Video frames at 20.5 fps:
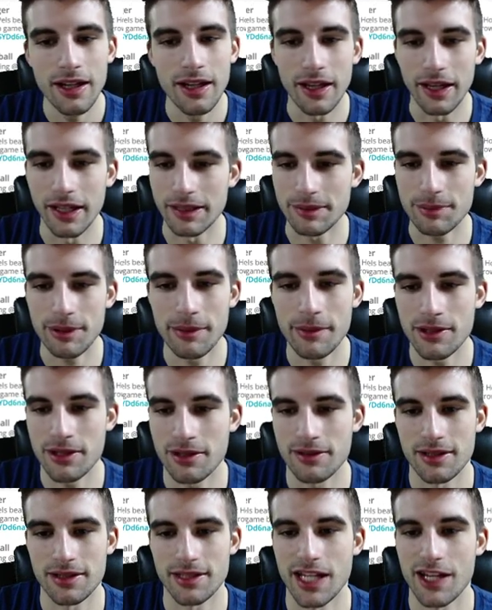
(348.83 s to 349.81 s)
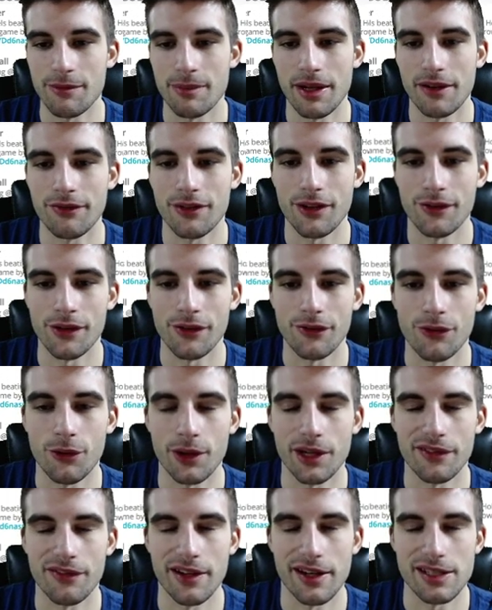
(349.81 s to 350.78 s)
It's pretty much just a safe bet for over
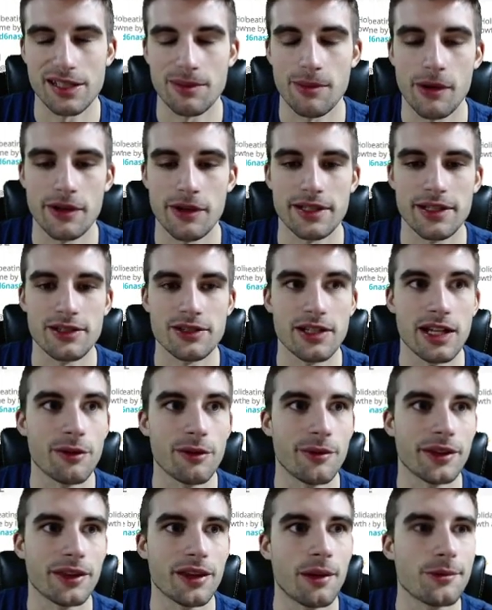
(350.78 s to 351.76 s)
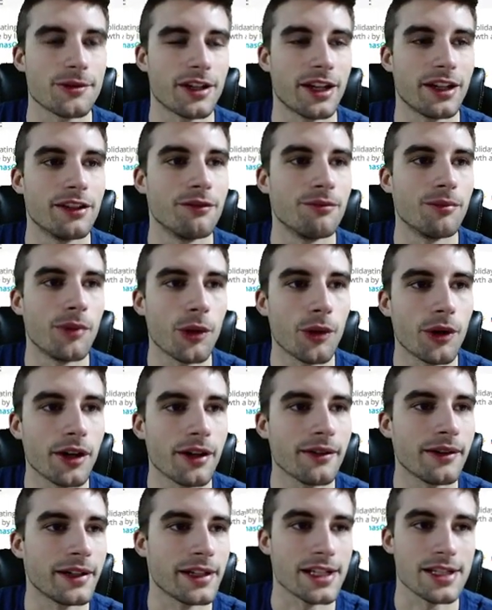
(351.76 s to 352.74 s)
40 fantasy points each night with upside of more,
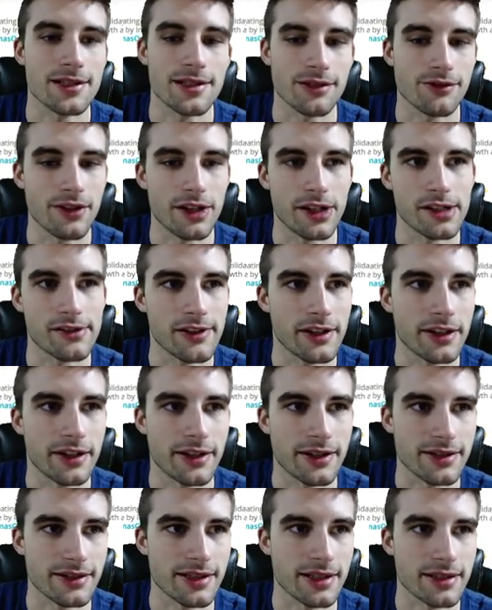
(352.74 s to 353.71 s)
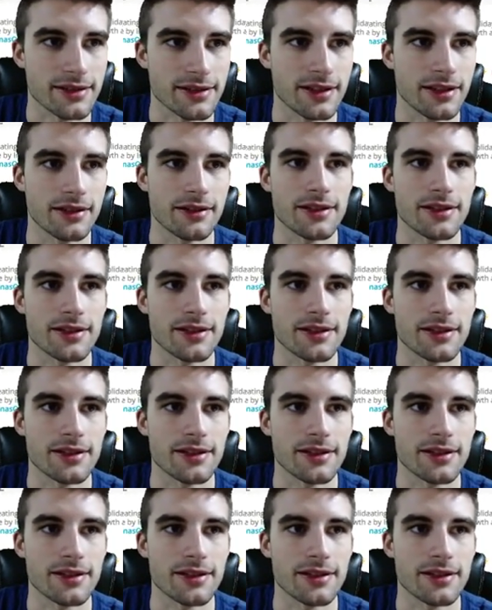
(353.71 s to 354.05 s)
and he's just very, very consistent.